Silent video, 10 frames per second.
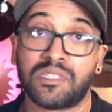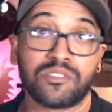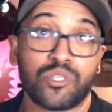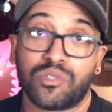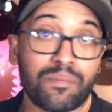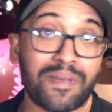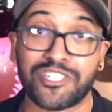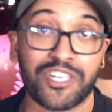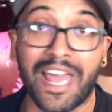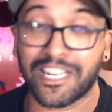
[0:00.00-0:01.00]
do the best
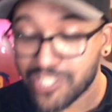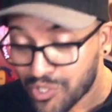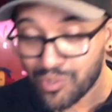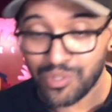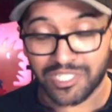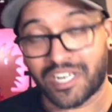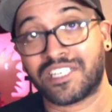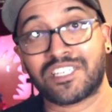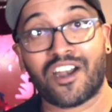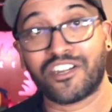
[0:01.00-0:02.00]
you can at school, study
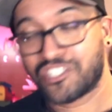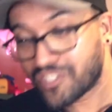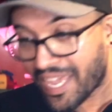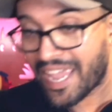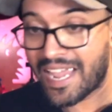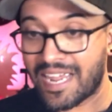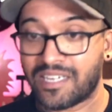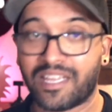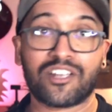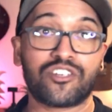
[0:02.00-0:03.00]
as hard as you can,
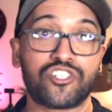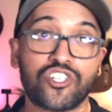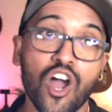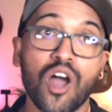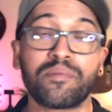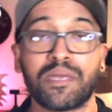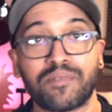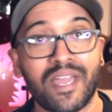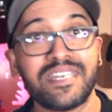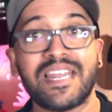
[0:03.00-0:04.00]
get a good job, keep
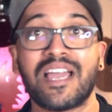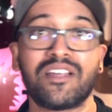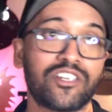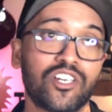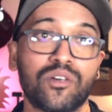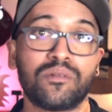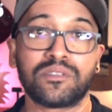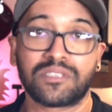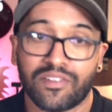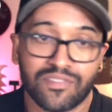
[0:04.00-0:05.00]
your head down, you know,
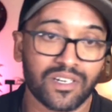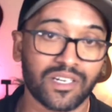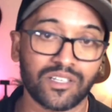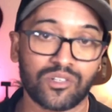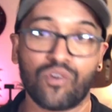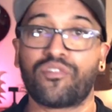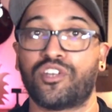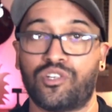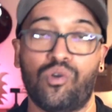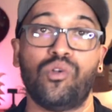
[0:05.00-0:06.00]
definitely go for
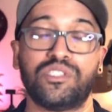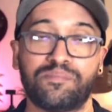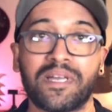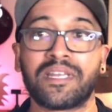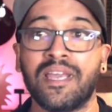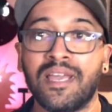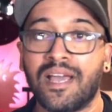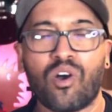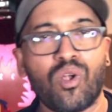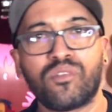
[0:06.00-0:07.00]
your goals. But
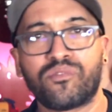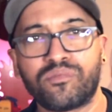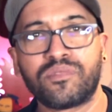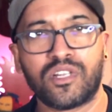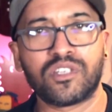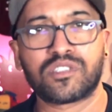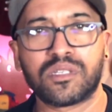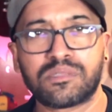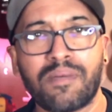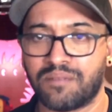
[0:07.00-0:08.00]
all, you know, it's,
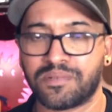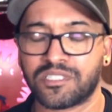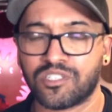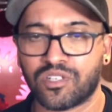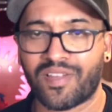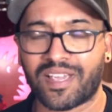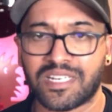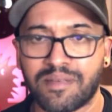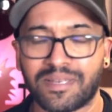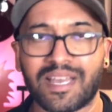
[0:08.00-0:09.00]
it's about pursuit of
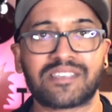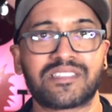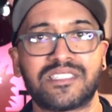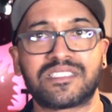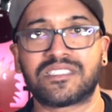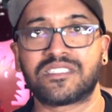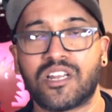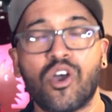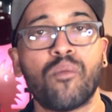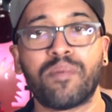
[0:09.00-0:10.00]
academic excellence and then
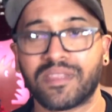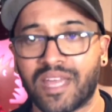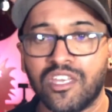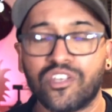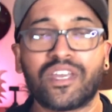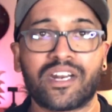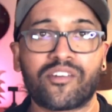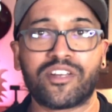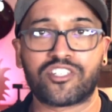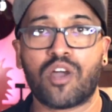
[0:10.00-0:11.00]
hoping that you get a
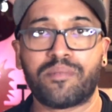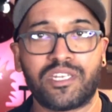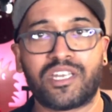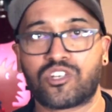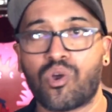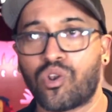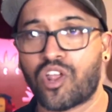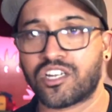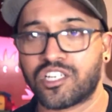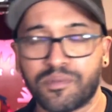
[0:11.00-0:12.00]
great job and you get to hold
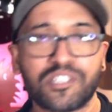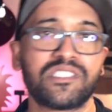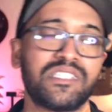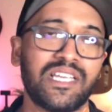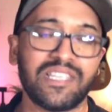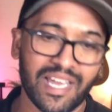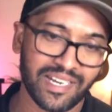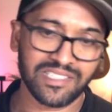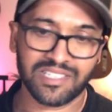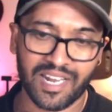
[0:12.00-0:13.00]
on to it. Because in, in the
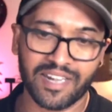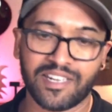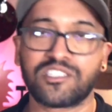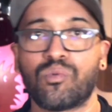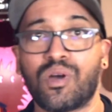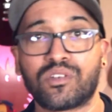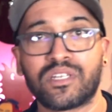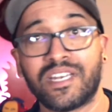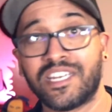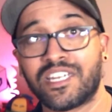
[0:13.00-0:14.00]
80s and 90s, the world
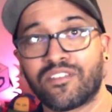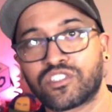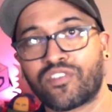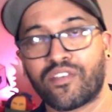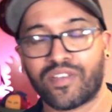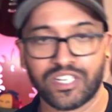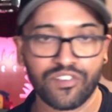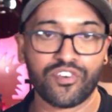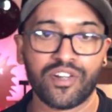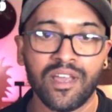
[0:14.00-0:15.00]
in India was very, very
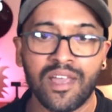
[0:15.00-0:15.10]
different.